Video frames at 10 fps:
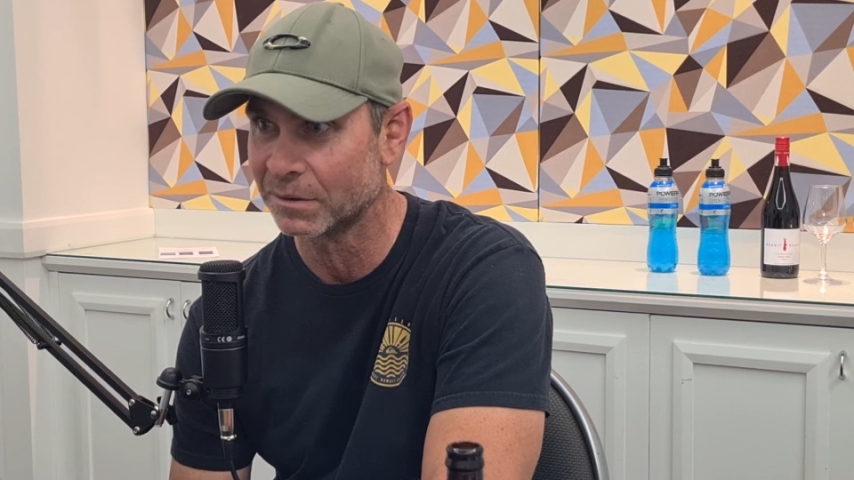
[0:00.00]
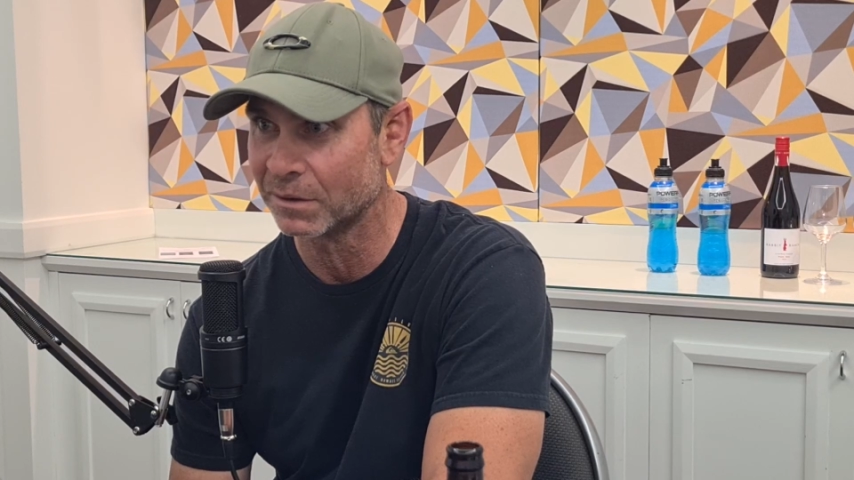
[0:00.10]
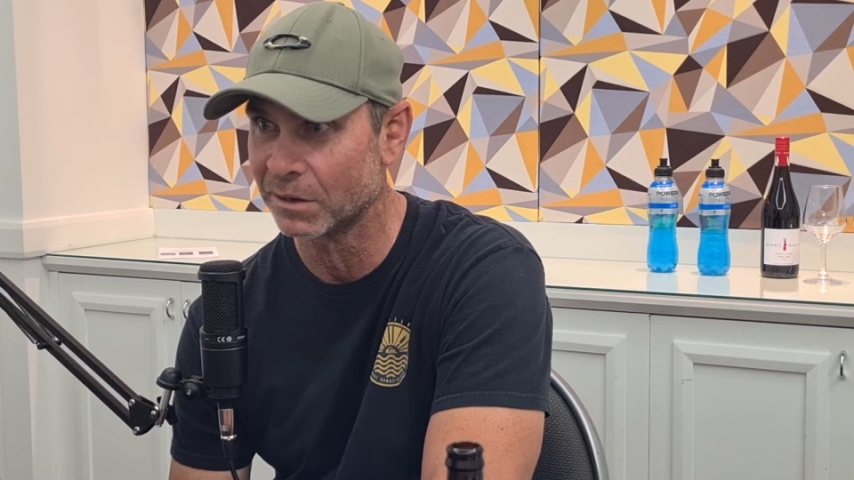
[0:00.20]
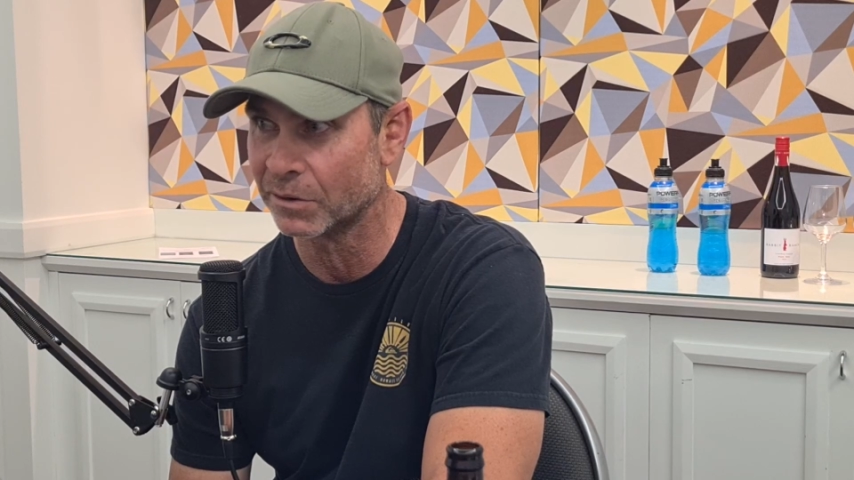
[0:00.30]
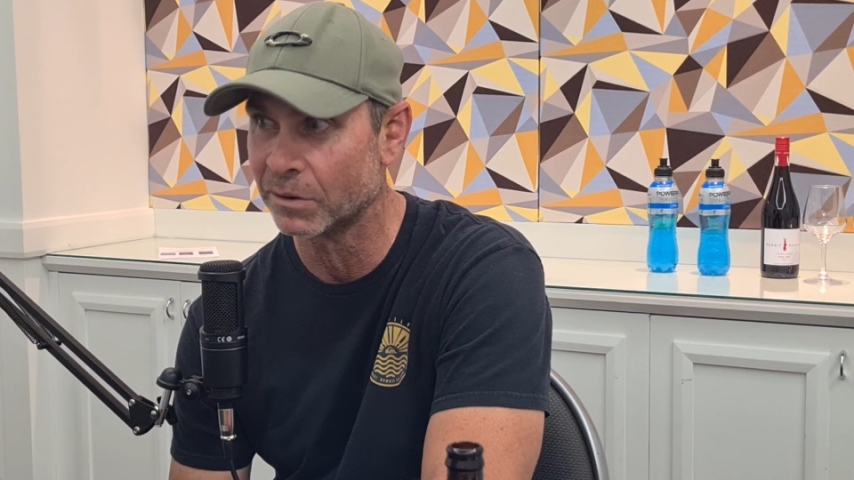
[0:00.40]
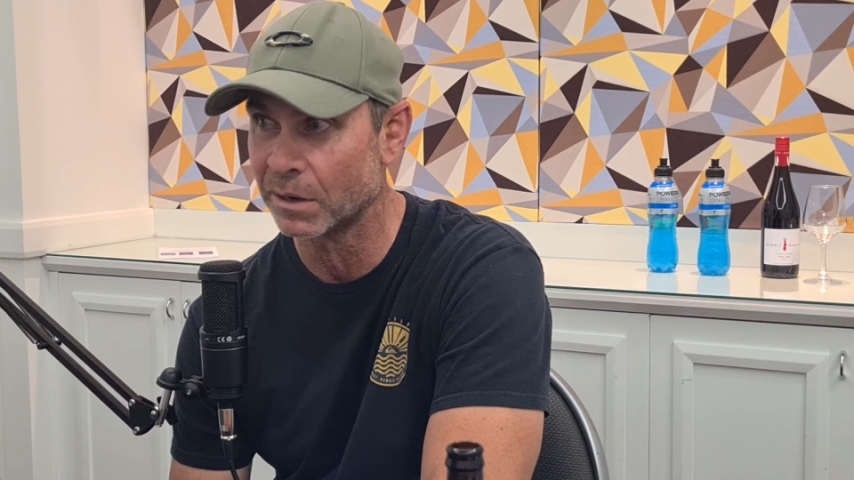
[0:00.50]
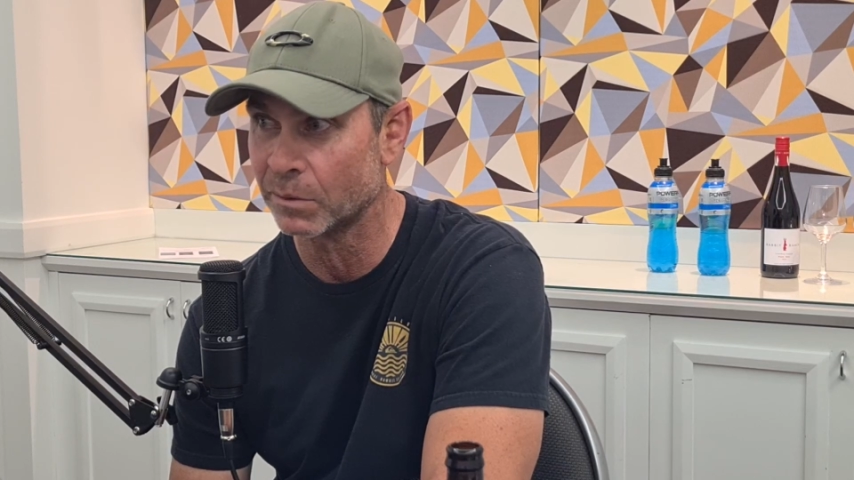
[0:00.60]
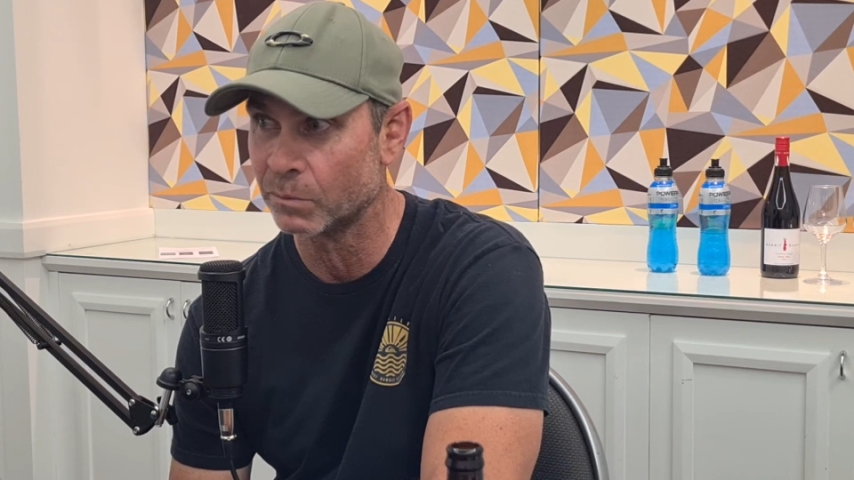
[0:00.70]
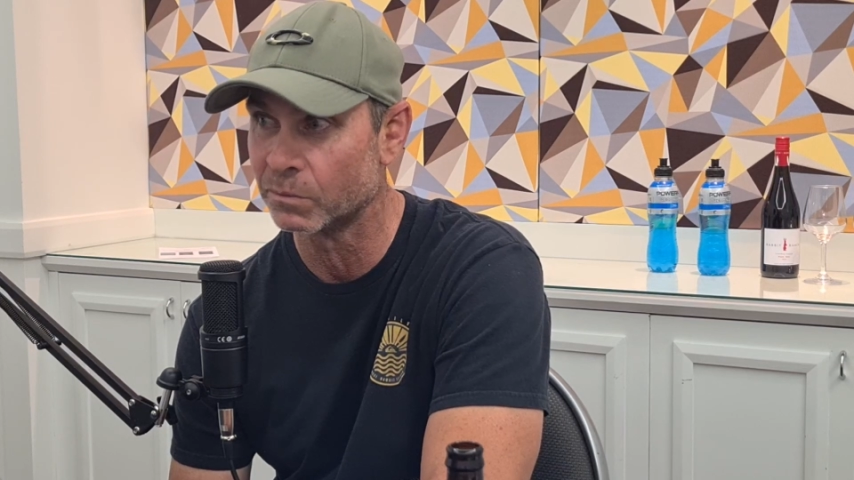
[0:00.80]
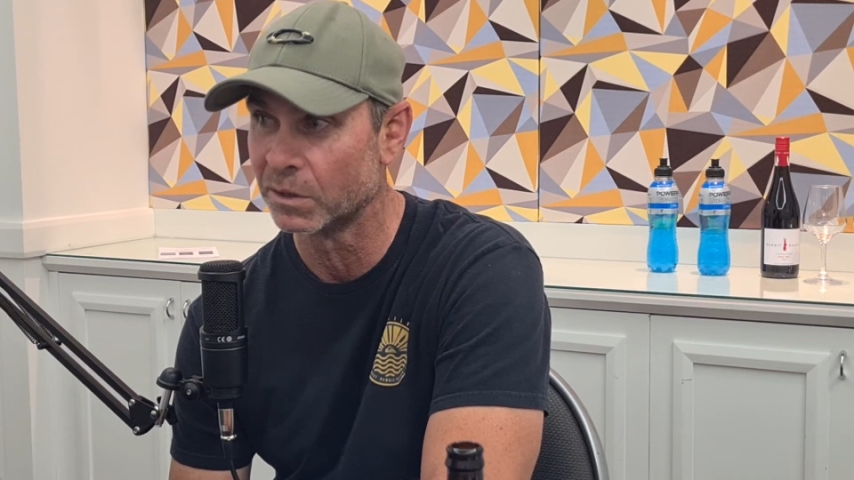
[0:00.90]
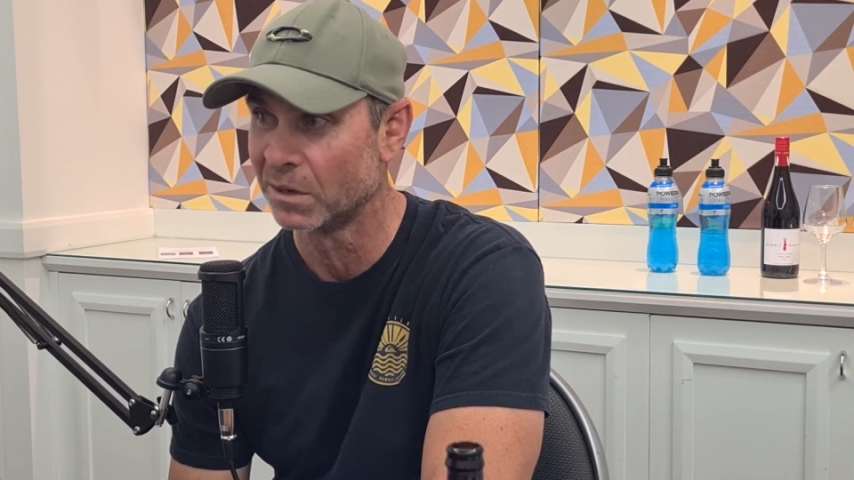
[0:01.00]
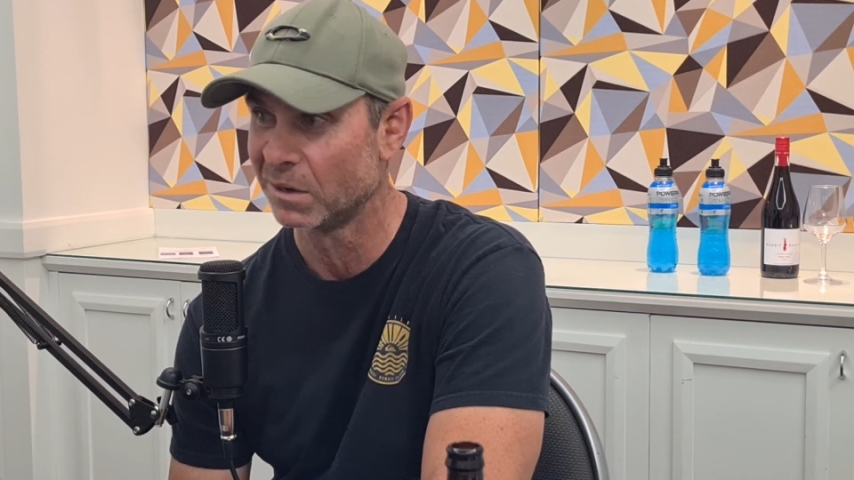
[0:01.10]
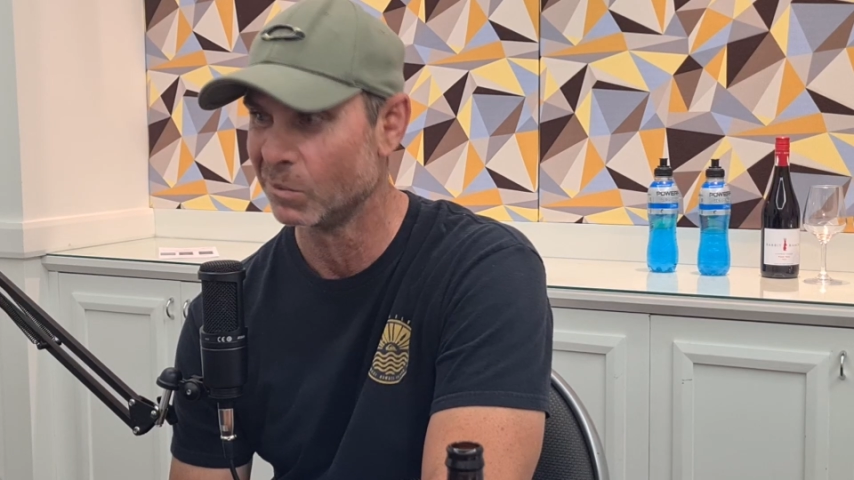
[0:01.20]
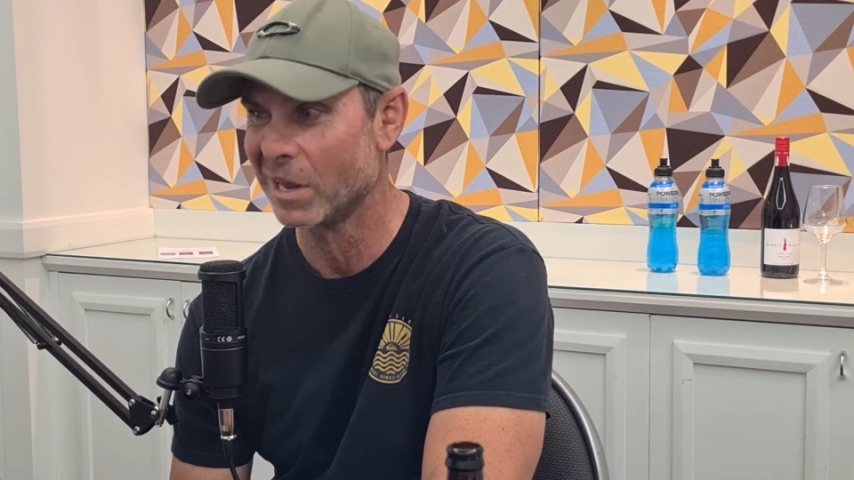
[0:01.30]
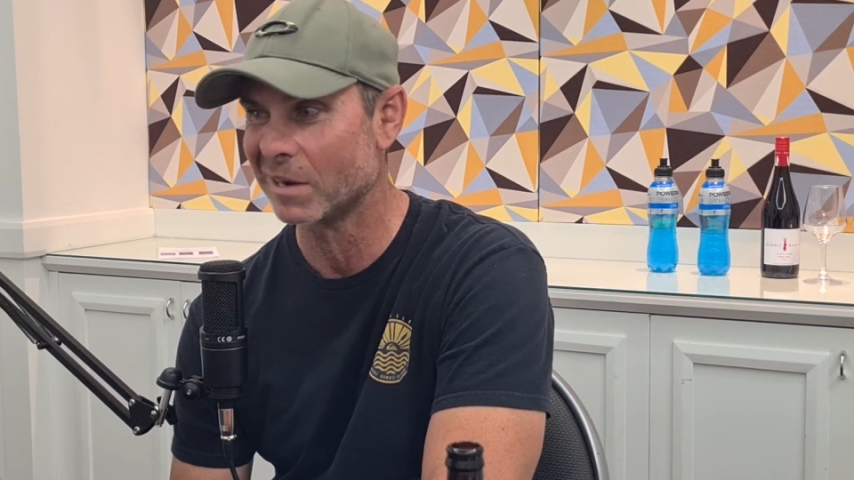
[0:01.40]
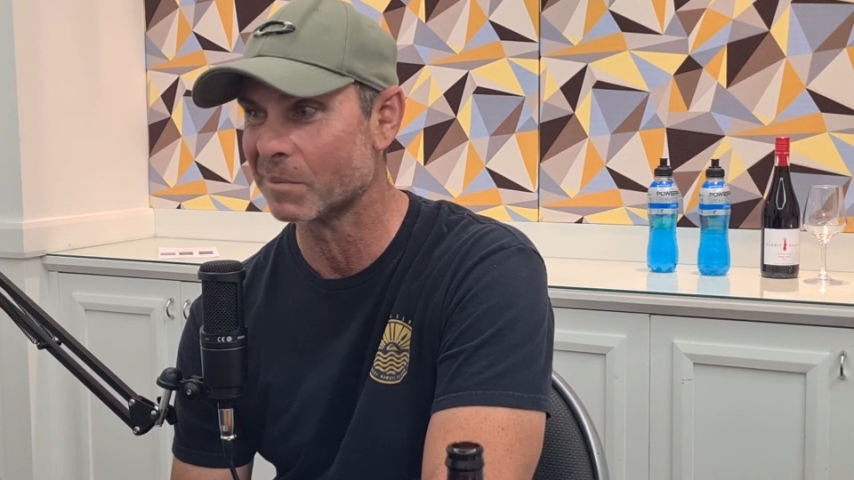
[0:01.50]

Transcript: you know, and we had